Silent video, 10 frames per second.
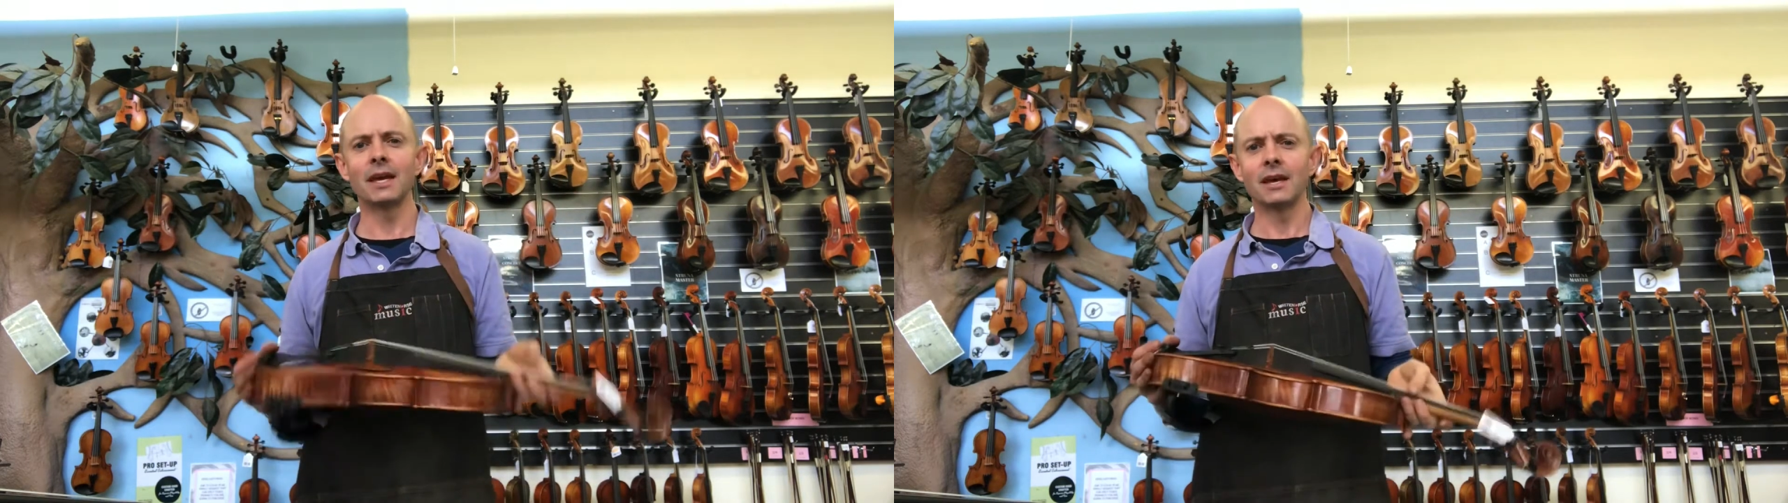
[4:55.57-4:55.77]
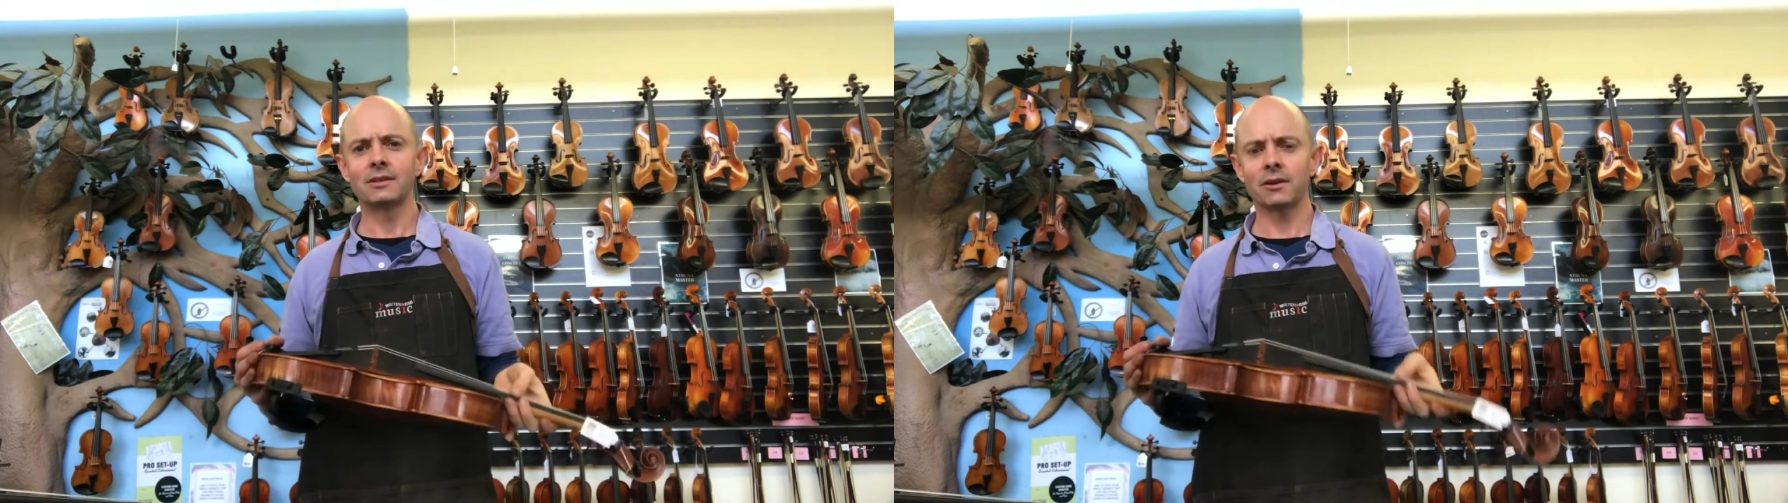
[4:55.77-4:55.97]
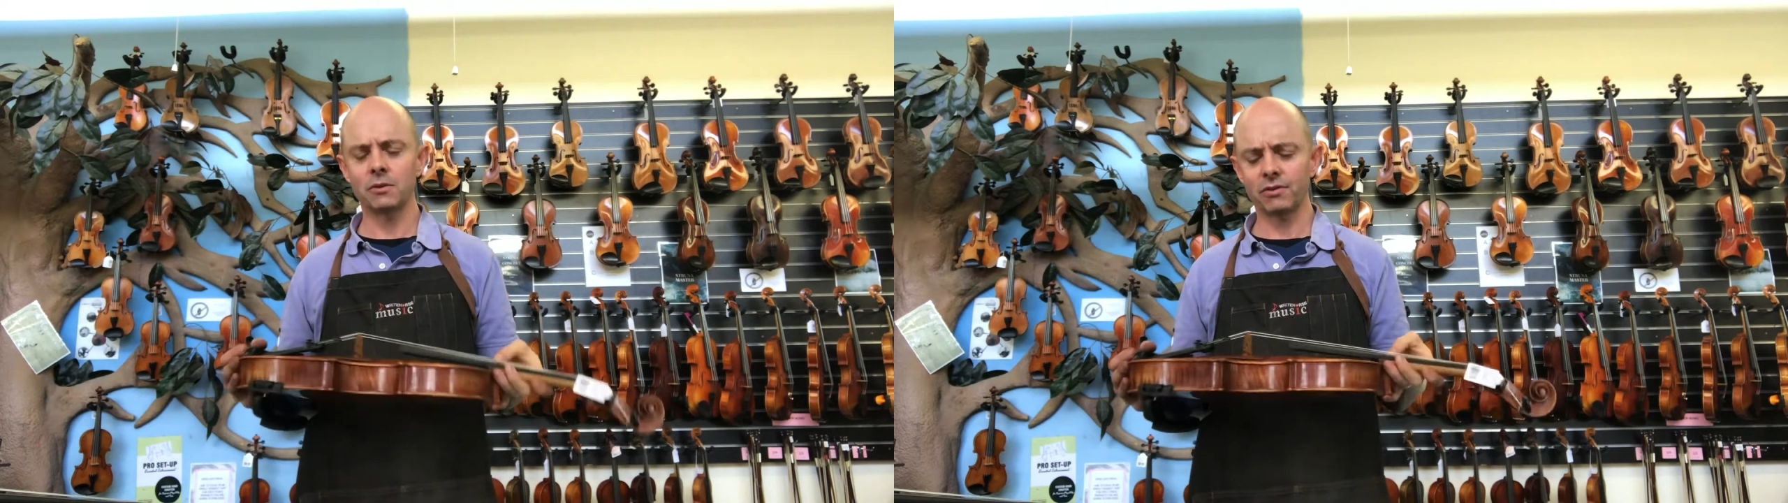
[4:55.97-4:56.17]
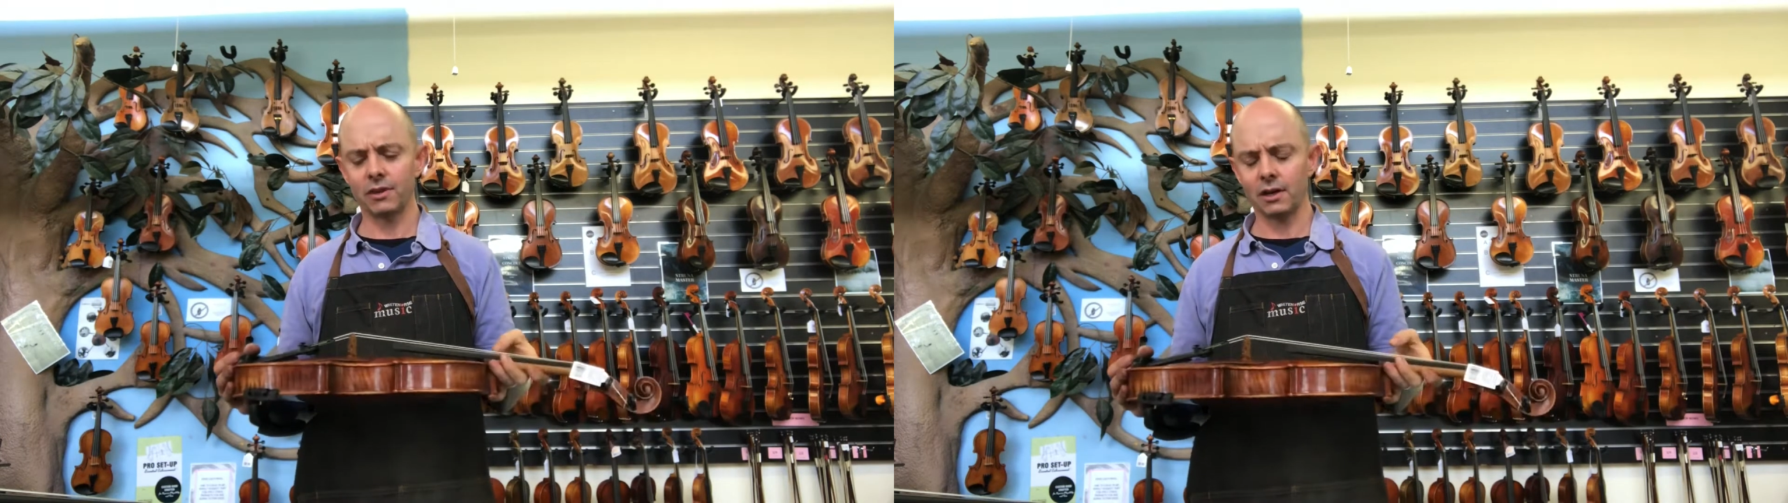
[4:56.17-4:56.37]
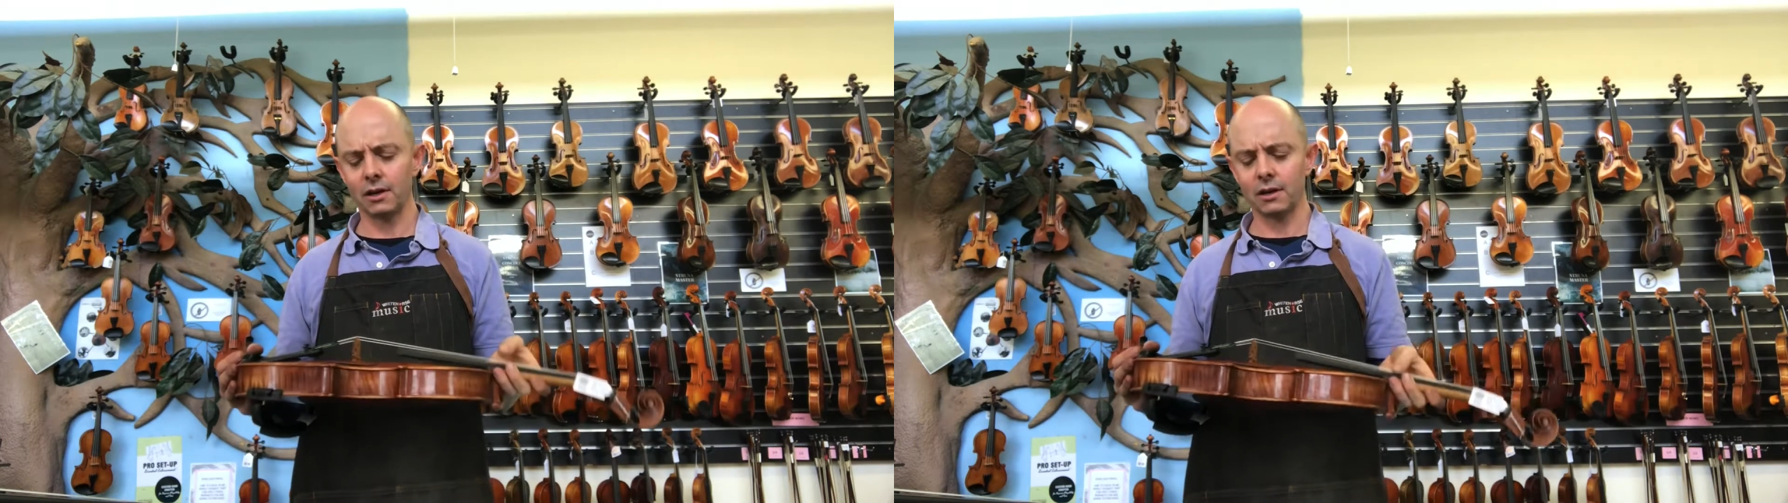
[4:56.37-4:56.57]
So with
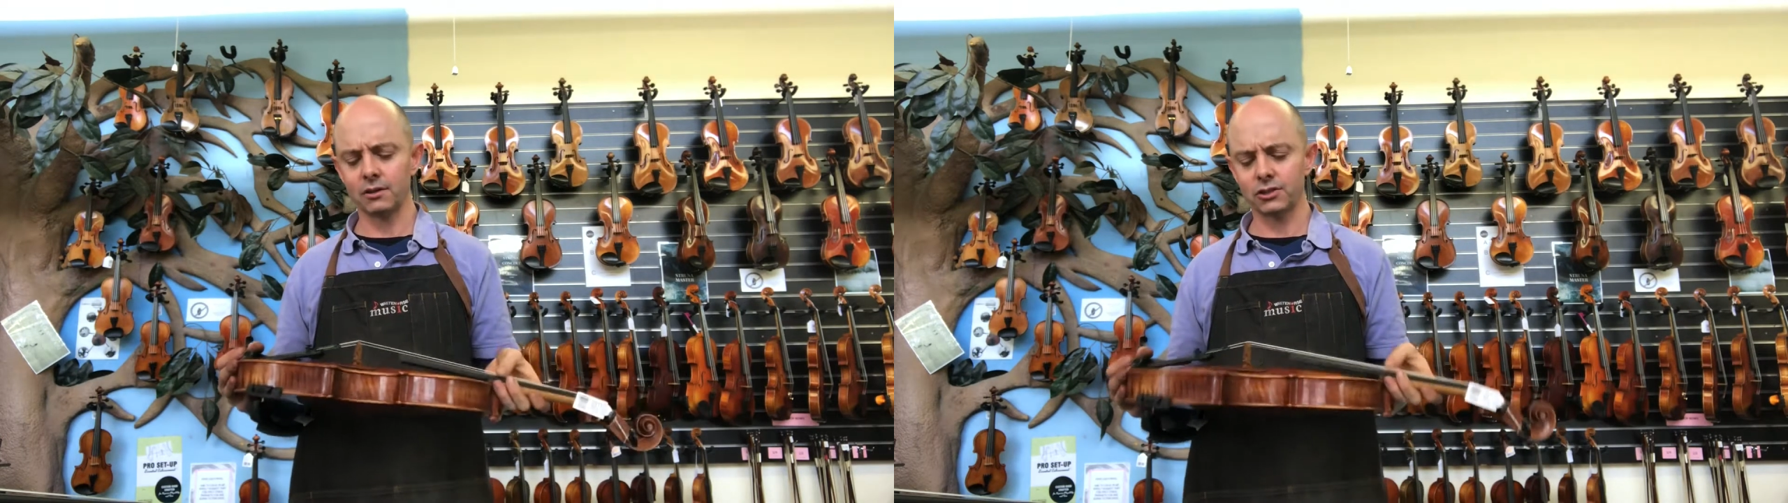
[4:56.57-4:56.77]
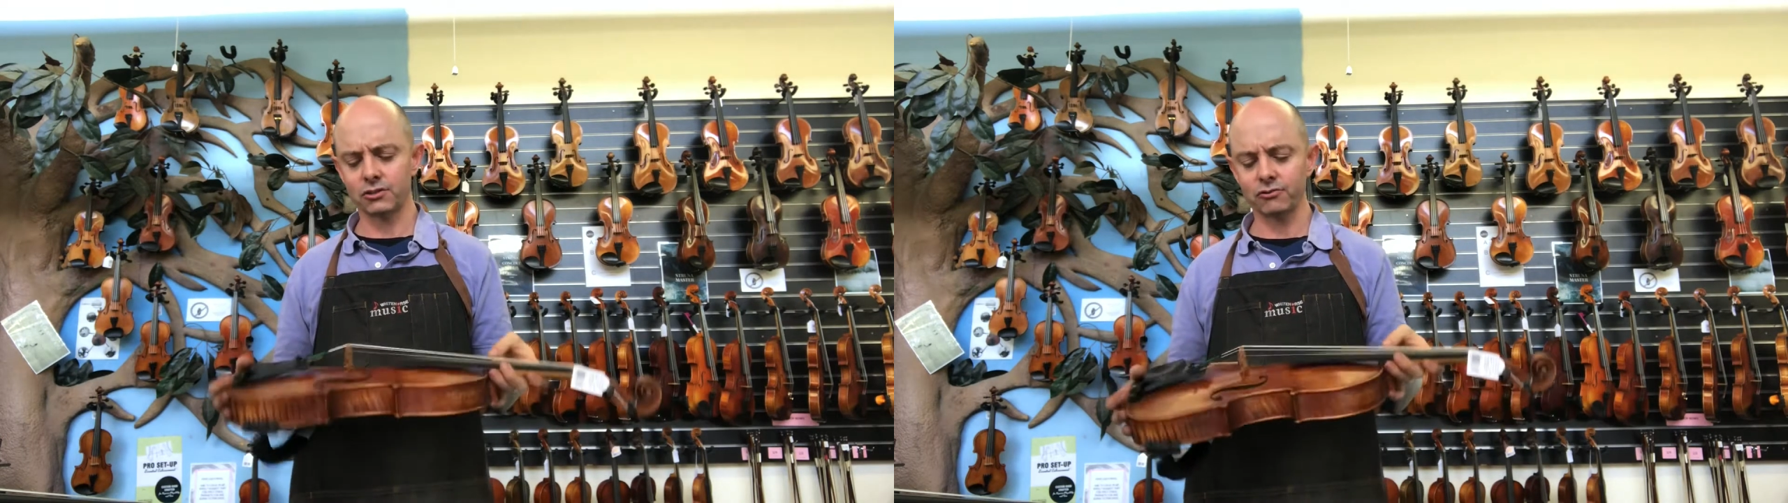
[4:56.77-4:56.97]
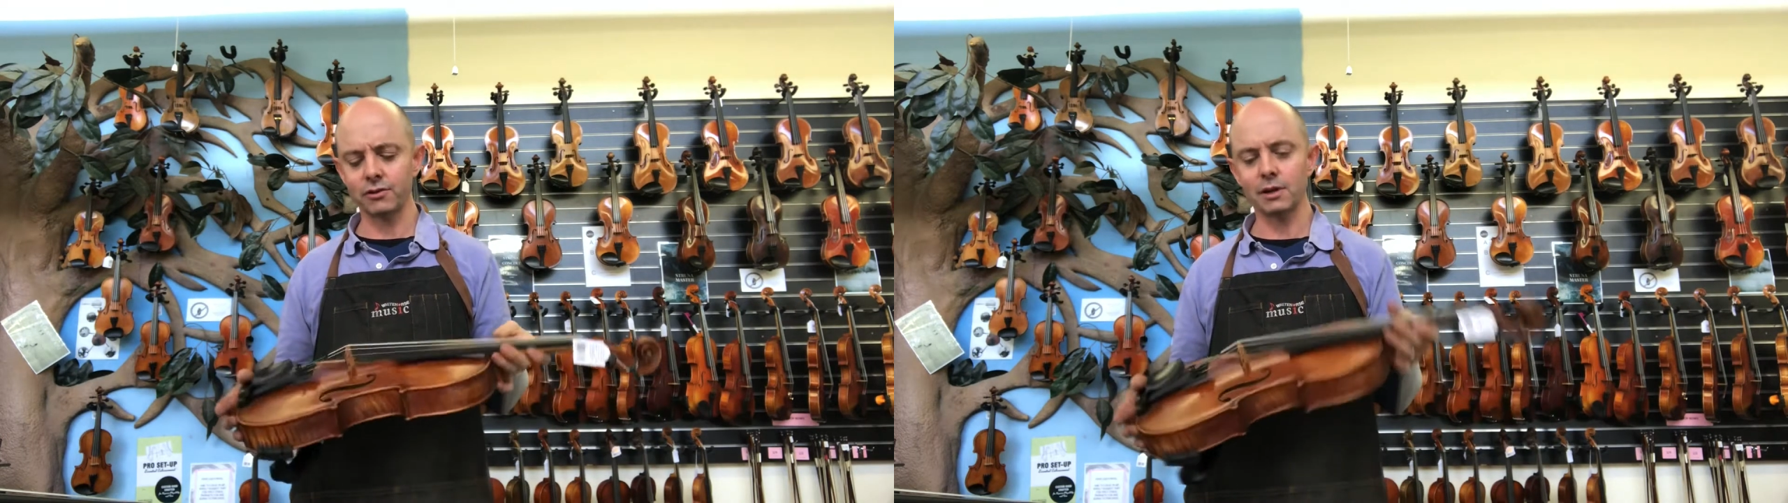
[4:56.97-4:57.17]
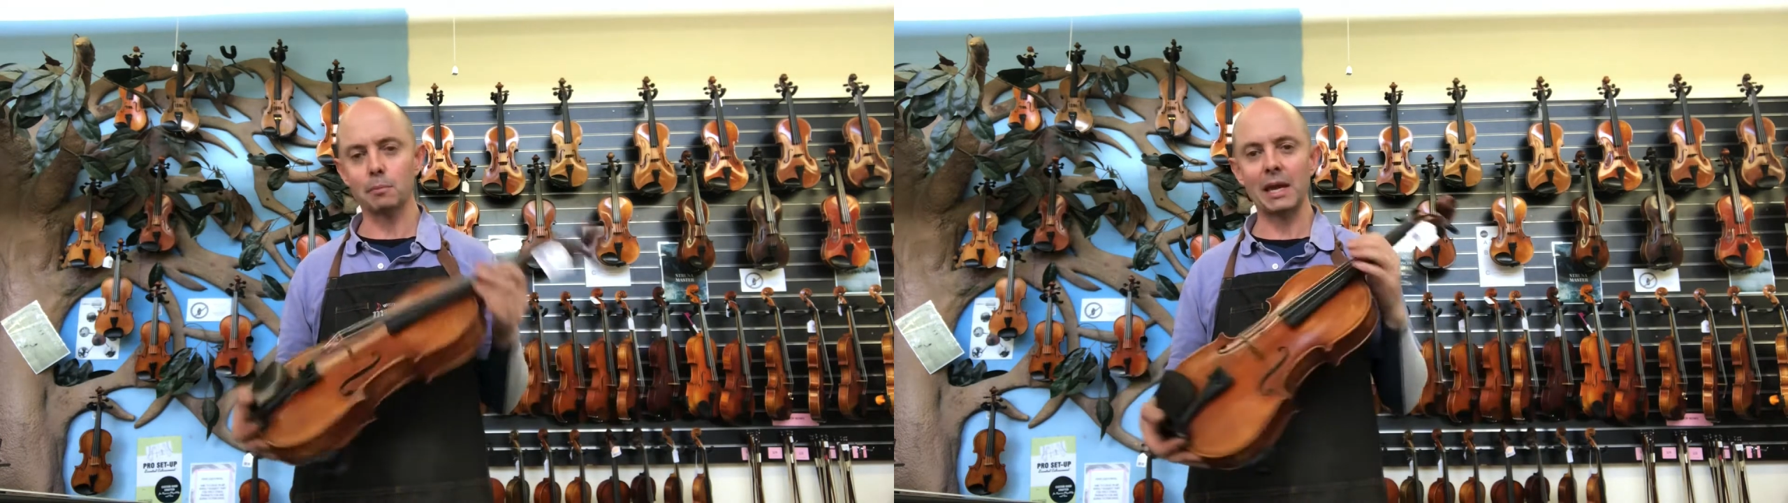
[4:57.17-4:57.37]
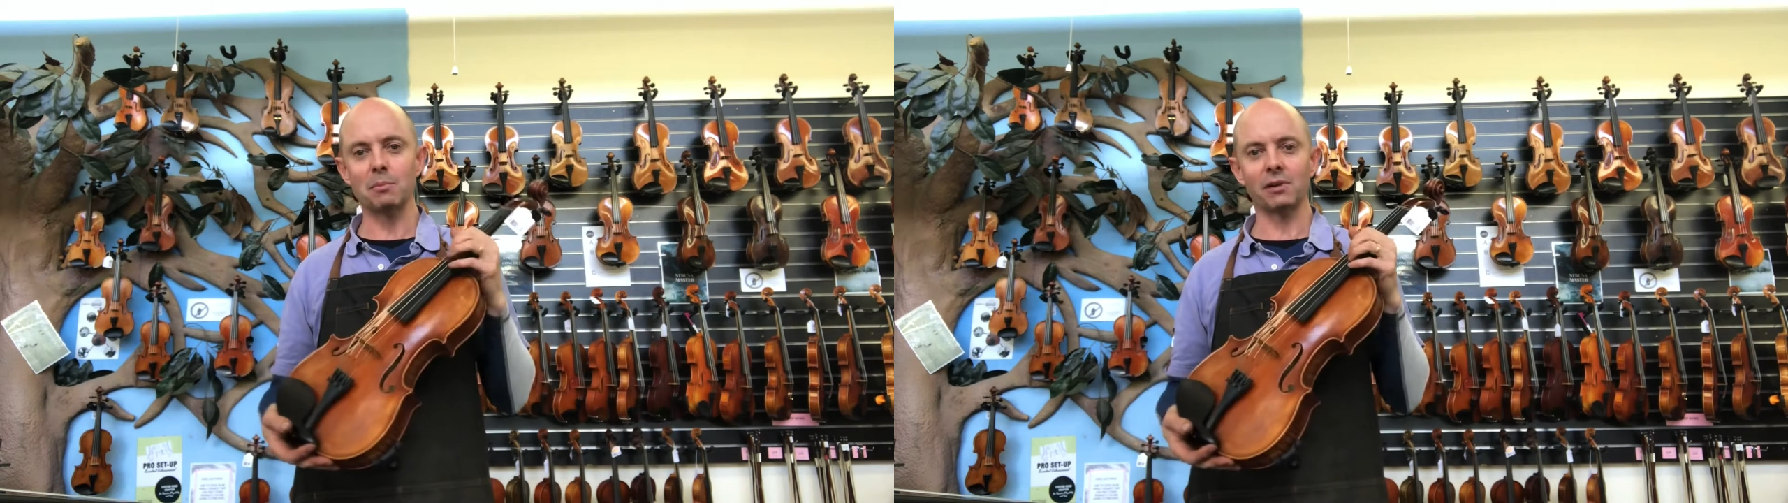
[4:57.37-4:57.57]
the Struna
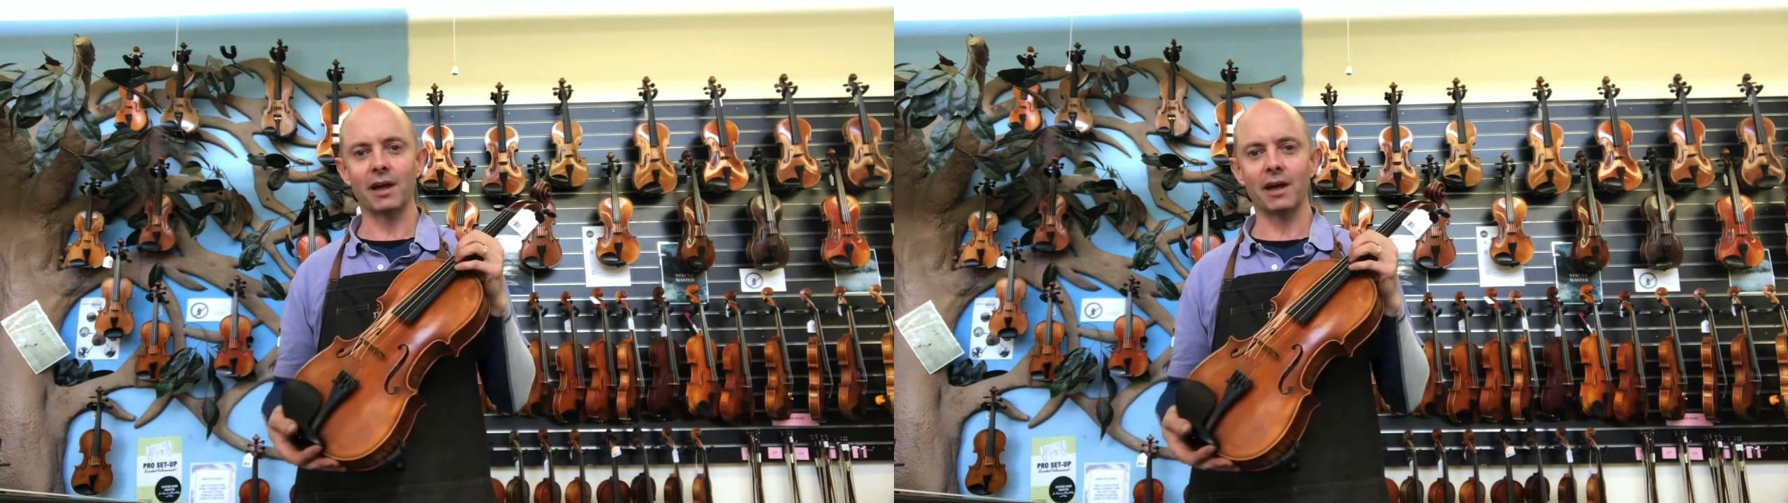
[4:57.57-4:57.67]
people,